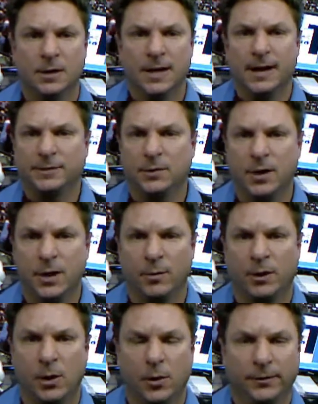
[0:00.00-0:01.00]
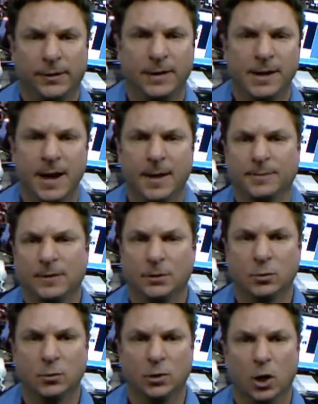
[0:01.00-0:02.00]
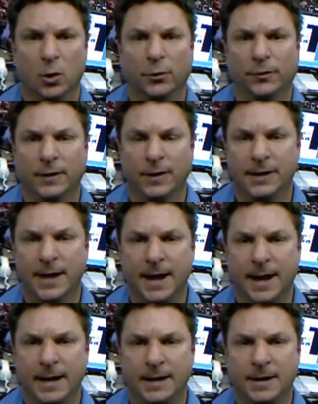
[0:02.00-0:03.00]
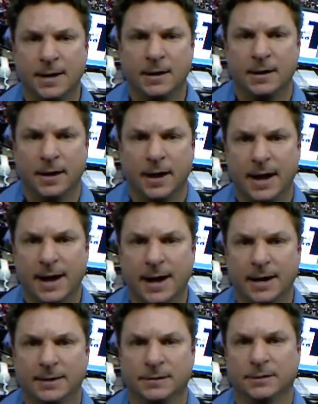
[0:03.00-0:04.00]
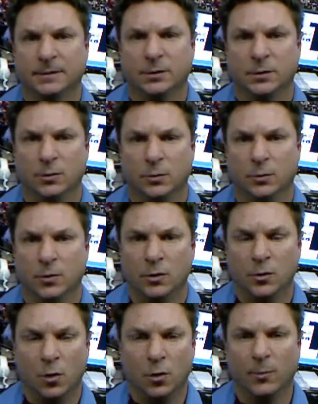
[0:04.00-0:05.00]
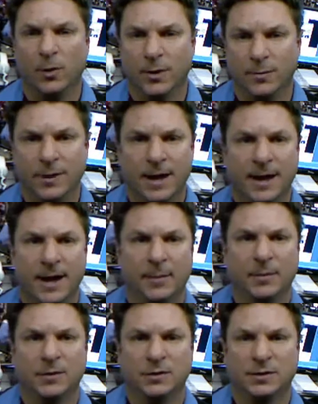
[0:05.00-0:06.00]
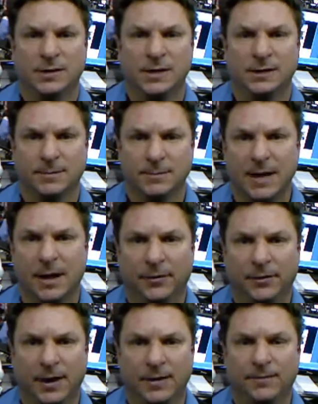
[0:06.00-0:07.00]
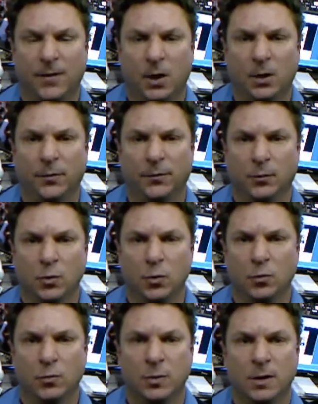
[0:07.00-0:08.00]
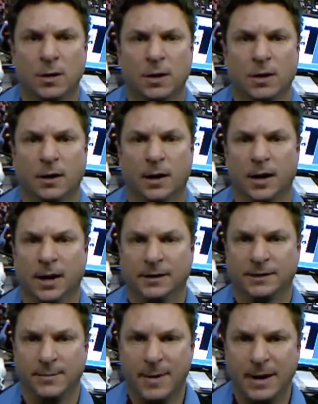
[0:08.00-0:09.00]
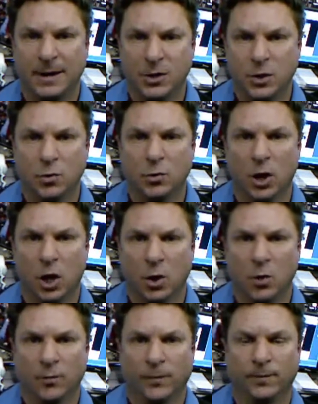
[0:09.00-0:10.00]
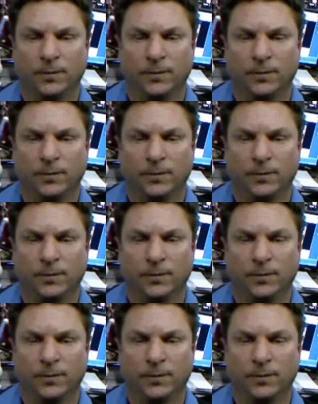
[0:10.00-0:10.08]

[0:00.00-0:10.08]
Yesterday we closed on the absolute lows of the day, and normally when that happens you see some downside follow through to make a new low,